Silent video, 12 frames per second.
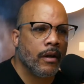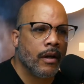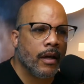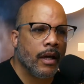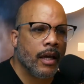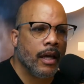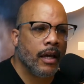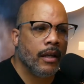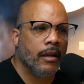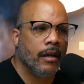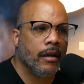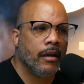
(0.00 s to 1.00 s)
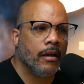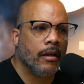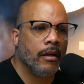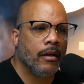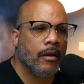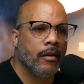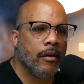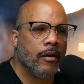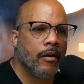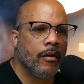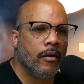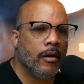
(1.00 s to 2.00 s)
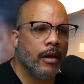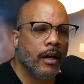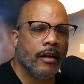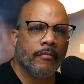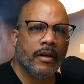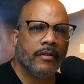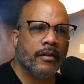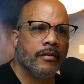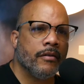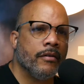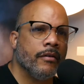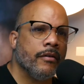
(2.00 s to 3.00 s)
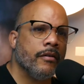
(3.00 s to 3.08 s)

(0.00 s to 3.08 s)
And as my sister